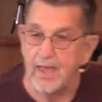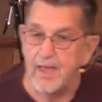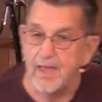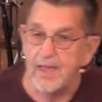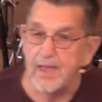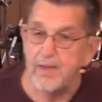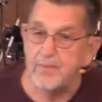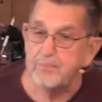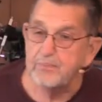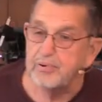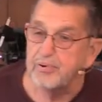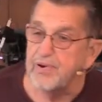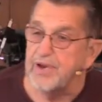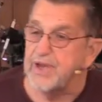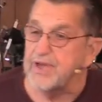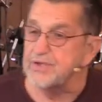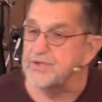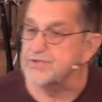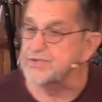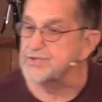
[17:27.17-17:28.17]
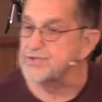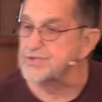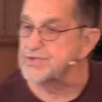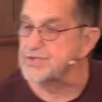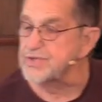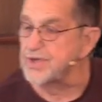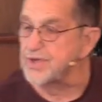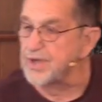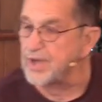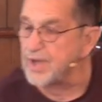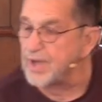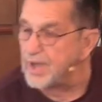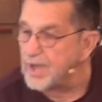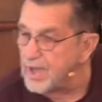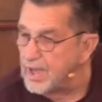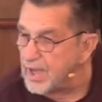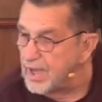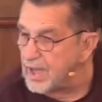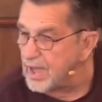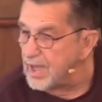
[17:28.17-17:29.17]
he preached
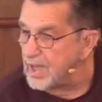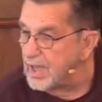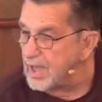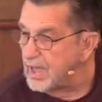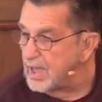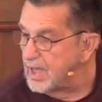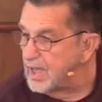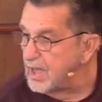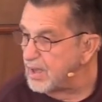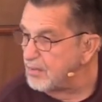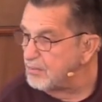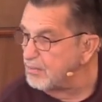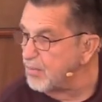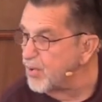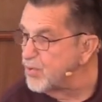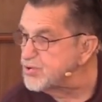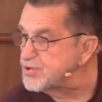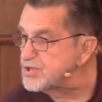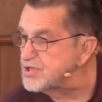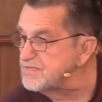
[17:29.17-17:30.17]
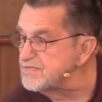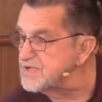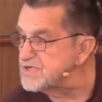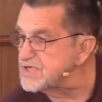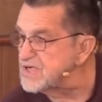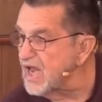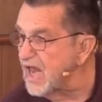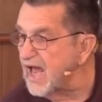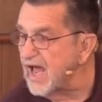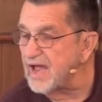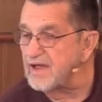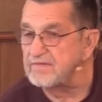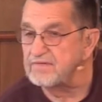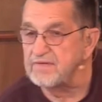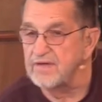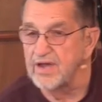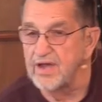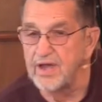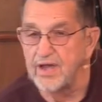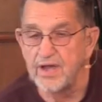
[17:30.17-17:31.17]
most of his life
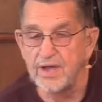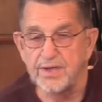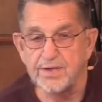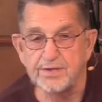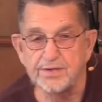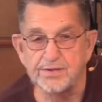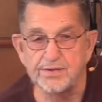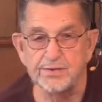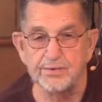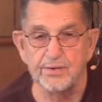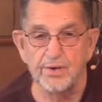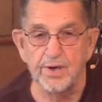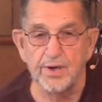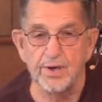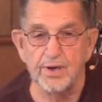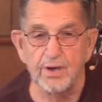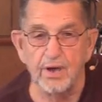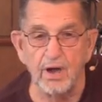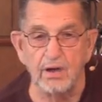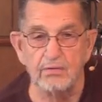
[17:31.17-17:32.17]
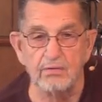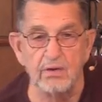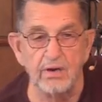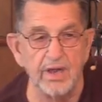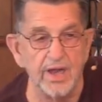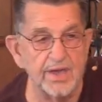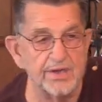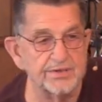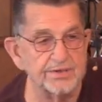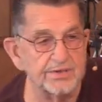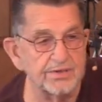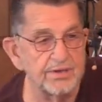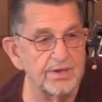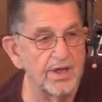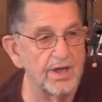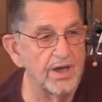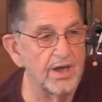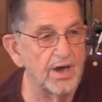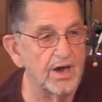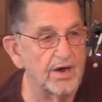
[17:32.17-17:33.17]
to a congregation
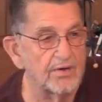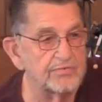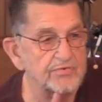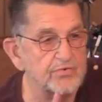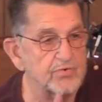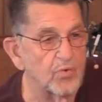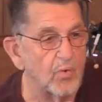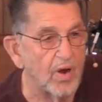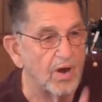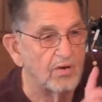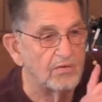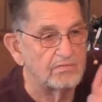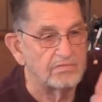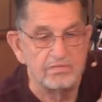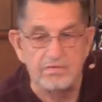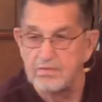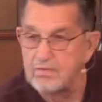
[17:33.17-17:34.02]
of 12. Well,